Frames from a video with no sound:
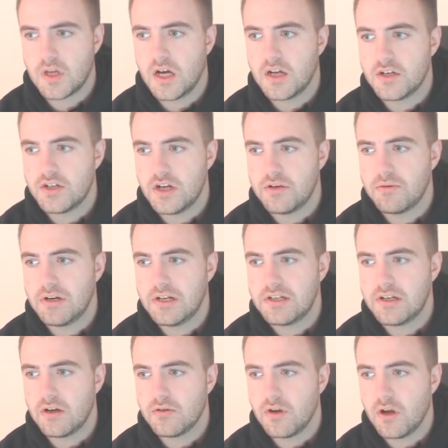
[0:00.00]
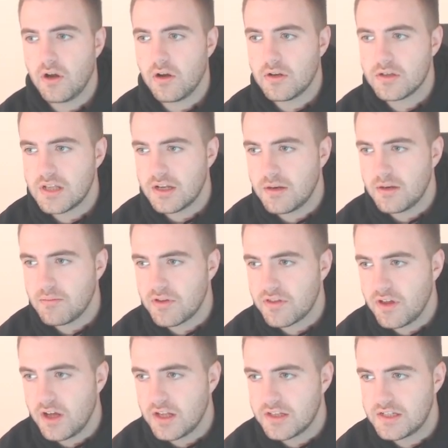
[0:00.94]
I genuinely don't know. Is that number
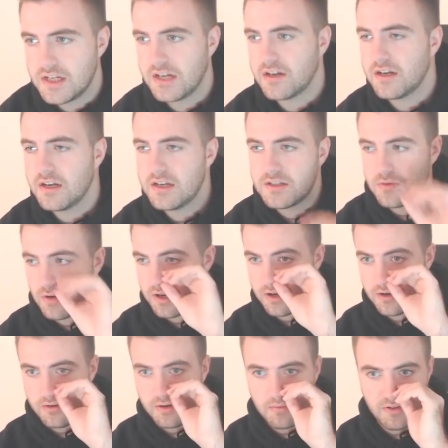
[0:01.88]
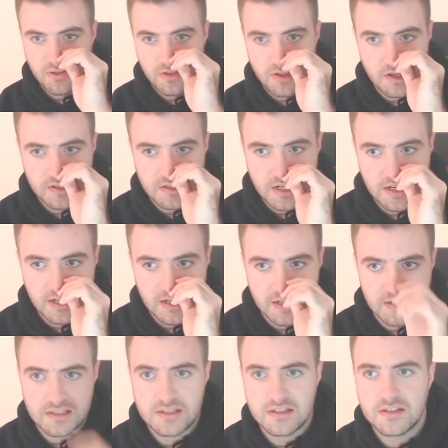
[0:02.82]
13? I need to work out who number 13
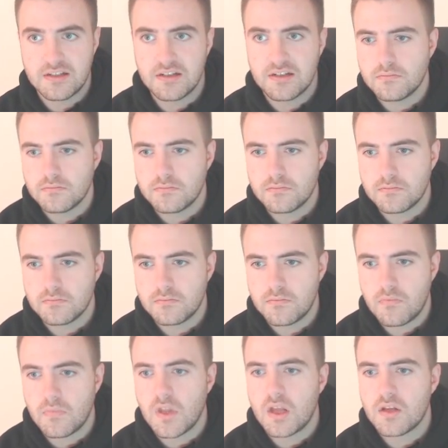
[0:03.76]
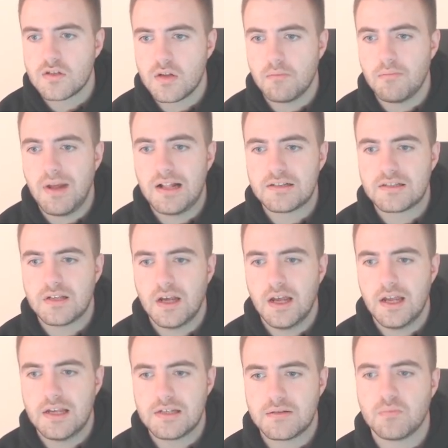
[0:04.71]
is. So Malta
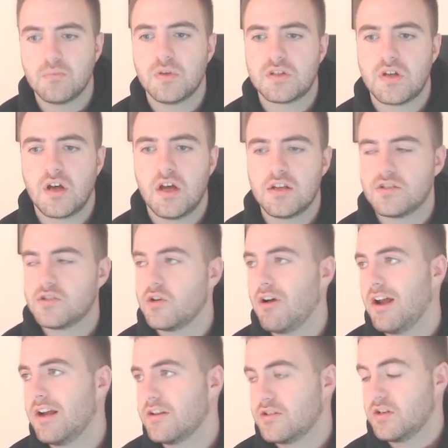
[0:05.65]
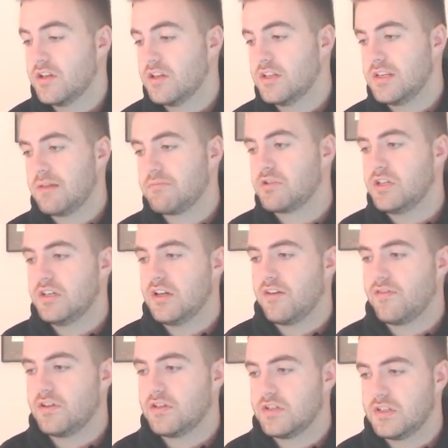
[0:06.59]
is Matthias Johannesson. There's absolutely
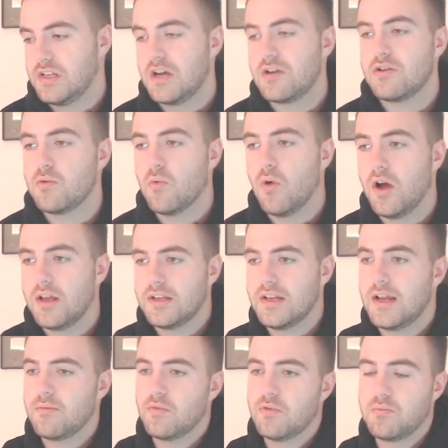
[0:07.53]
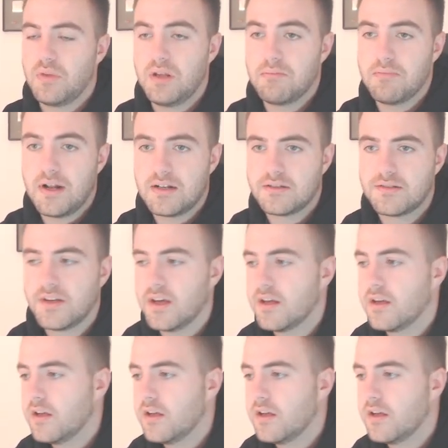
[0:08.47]
nothing to tell you why his name would be Malta.